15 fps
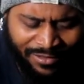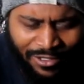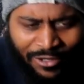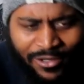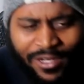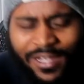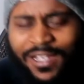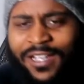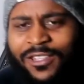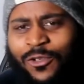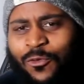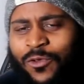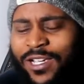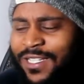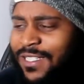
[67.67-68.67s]
Okay, got the
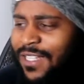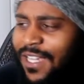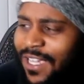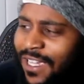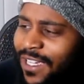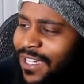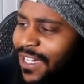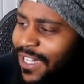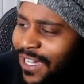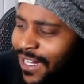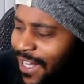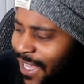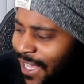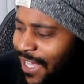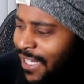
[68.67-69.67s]
West Side
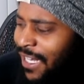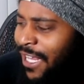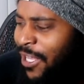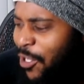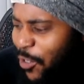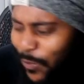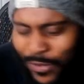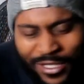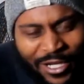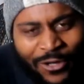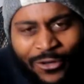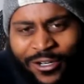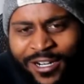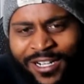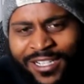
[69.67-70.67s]
Gun ad libs.
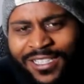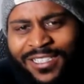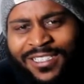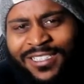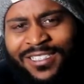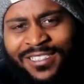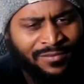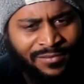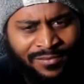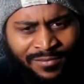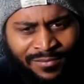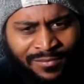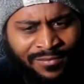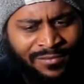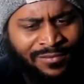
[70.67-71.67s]
All right.
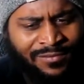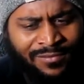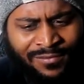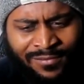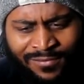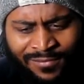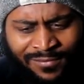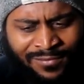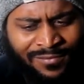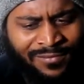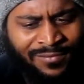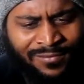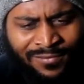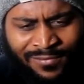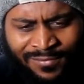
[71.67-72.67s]
twenty-five if you can never
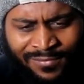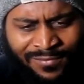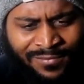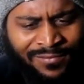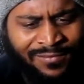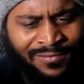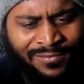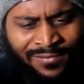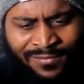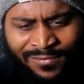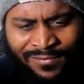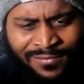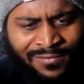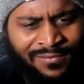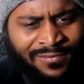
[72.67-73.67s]
get it for free.
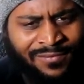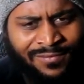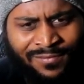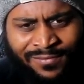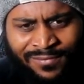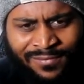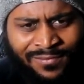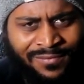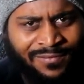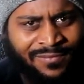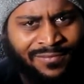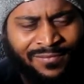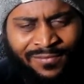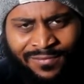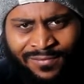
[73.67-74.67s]
Police fuck with
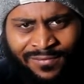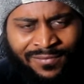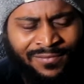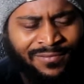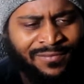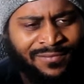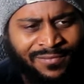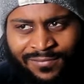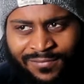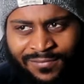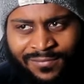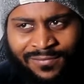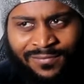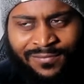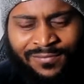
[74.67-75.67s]
me. I do come
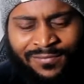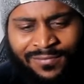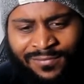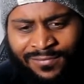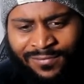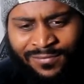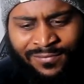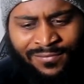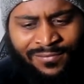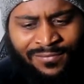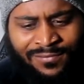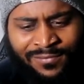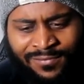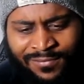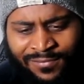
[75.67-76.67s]
this shit and I
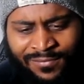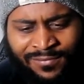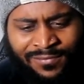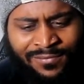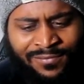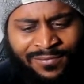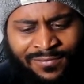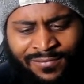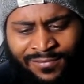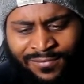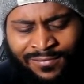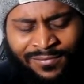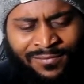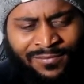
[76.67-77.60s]
killed the ace.